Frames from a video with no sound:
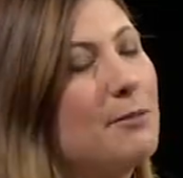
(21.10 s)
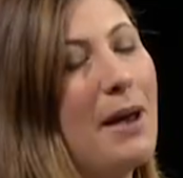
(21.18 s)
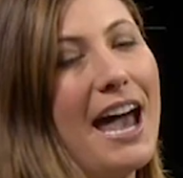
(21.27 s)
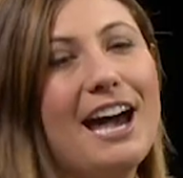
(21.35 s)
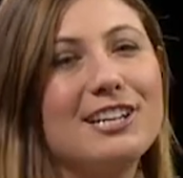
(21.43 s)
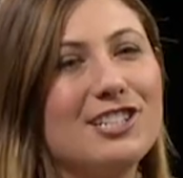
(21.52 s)
a
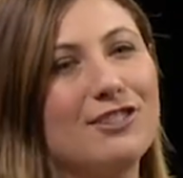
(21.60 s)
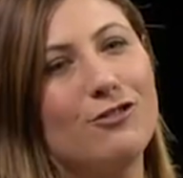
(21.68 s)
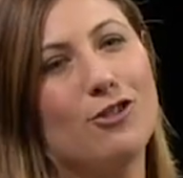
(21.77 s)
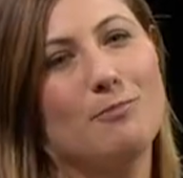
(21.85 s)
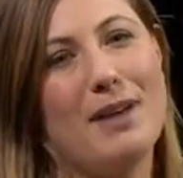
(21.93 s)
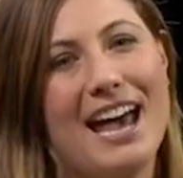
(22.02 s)
passion
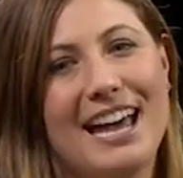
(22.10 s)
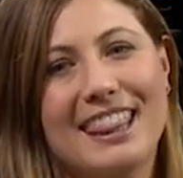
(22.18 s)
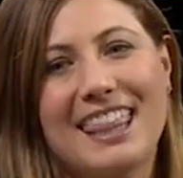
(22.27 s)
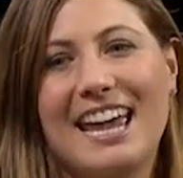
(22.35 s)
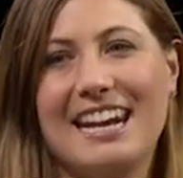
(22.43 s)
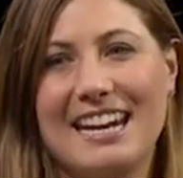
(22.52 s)
for
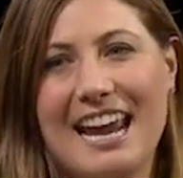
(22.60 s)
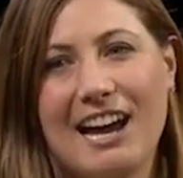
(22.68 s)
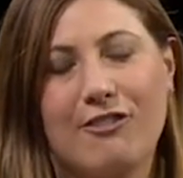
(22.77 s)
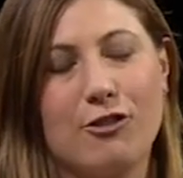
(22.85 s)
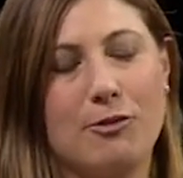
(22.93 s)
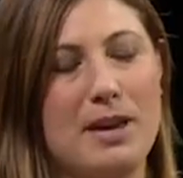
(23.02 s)
math and a
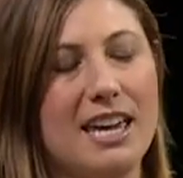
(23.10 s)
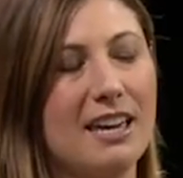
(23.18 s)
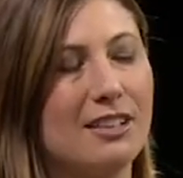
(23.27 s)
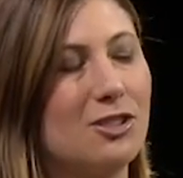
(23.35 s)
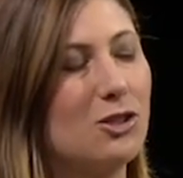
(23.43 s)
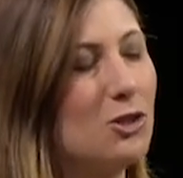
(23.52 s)
knack for
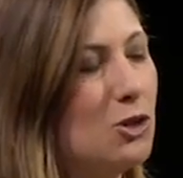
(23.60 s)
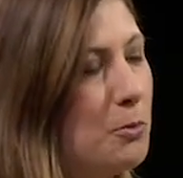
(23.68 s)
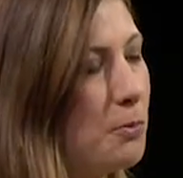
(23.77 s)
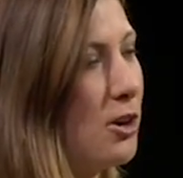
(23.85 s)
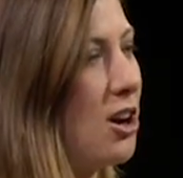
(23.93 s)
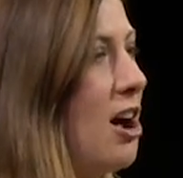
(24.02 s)
making
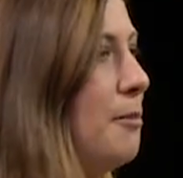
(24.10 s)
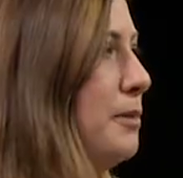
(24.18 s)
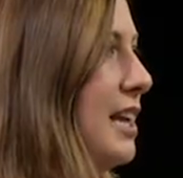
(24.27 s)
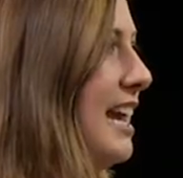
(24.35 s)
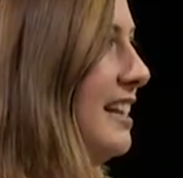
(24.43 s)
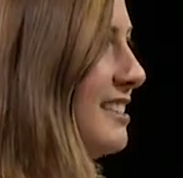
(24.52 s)
super
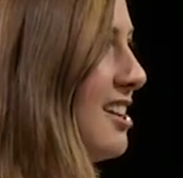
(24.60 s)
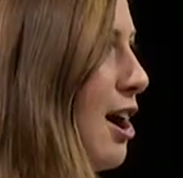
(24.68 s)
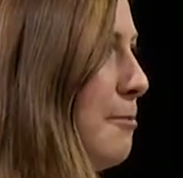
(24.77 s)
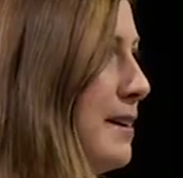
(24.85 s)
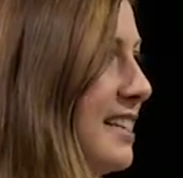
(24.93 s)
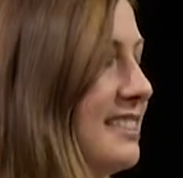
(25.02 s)
complicated
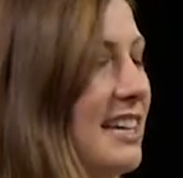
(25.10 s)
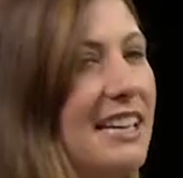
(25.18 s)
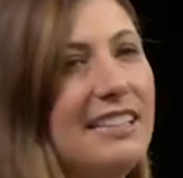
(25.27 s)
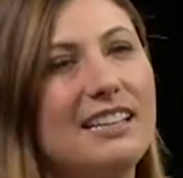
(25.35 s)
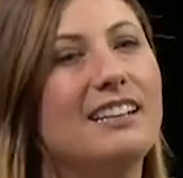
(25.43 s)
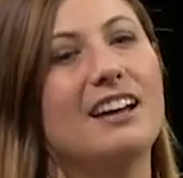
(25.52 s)
topics
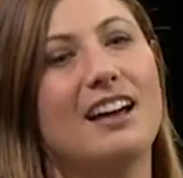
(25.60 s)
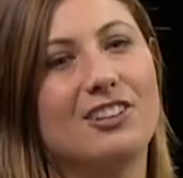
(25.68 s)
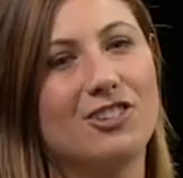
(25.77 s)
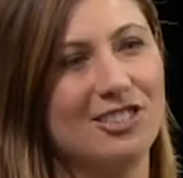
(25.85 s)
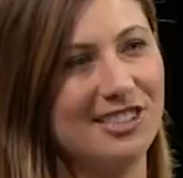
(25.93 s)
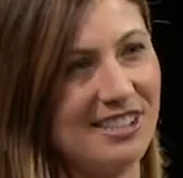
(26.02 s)
easy to
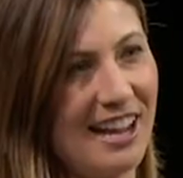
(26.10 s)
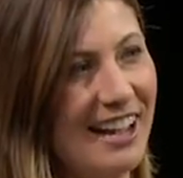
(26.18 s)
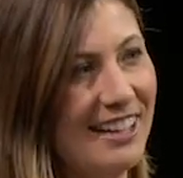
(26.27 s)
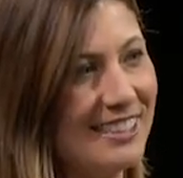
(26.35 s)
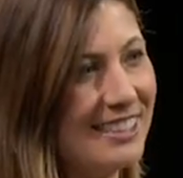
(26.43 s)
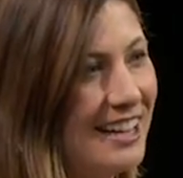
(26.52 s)

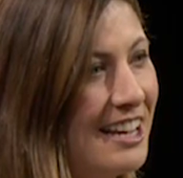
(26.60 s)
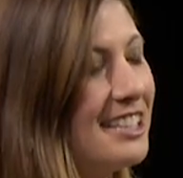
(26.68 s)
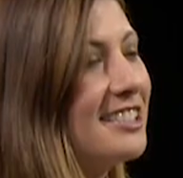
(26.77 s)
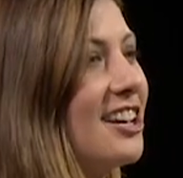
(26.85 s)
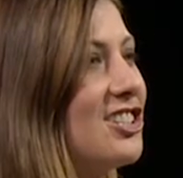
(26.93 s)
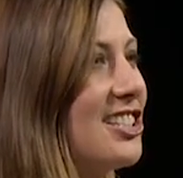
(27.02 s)
understand,
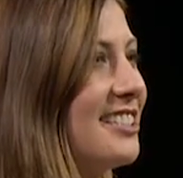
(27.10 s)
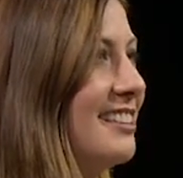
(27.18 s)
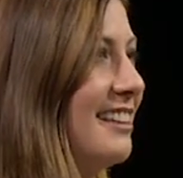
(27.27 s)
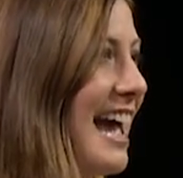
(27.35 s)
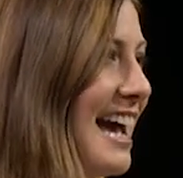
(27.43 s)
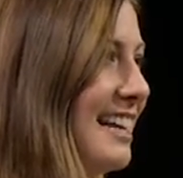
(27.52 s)
such as
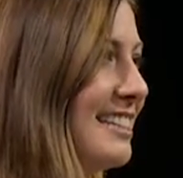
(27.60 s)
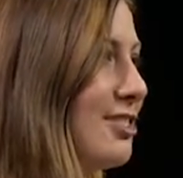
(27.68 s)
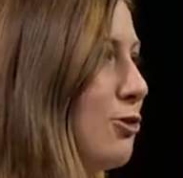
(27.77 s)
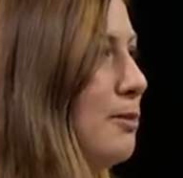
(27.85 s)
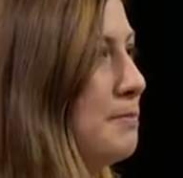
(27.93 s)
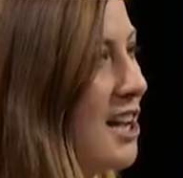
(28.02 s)
lattice
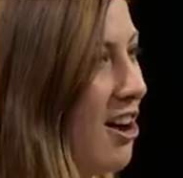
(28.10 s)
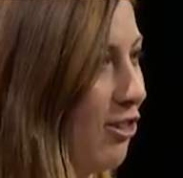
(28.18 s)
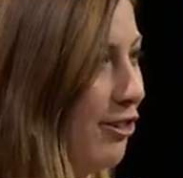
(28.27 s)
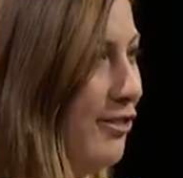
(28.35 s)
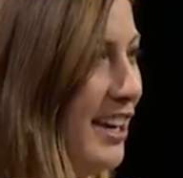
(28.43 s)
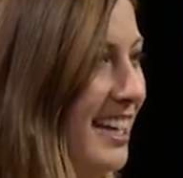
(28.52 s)

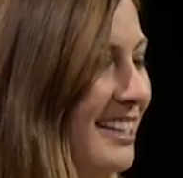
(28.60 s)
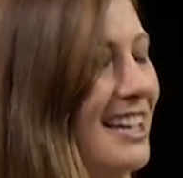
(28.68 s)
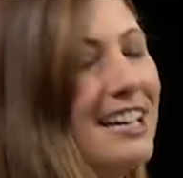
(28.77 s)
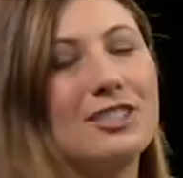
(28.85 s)
cryptography.